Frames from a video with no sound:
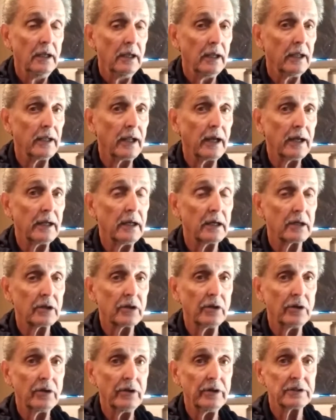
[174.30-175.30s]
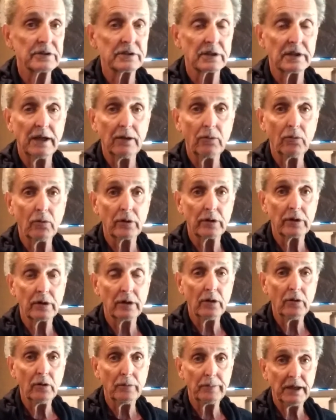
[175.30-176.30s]
and I got curious and I wanted to
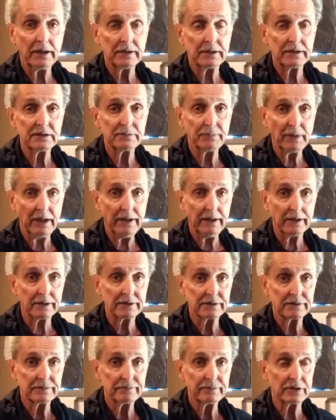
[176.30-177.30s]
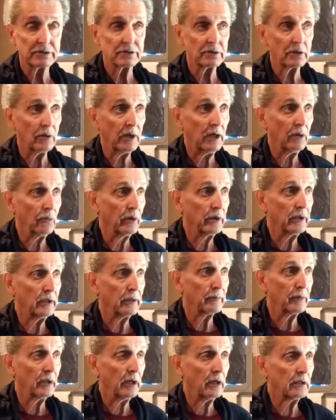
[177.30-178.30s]
know about these banks. And so I went
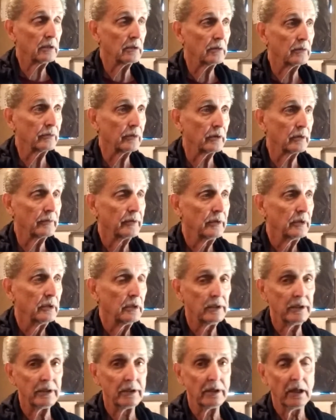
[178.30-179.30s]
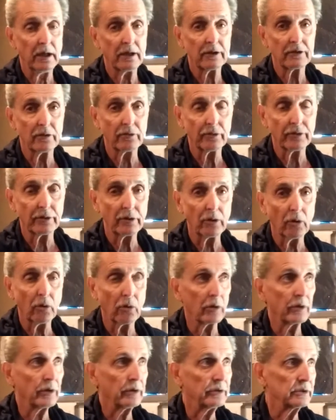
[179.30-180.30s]
up and knocked on the, didn't knock on the
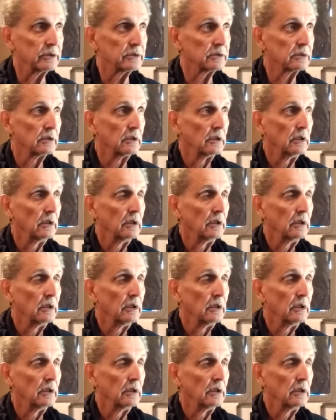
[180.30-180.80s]
door, you just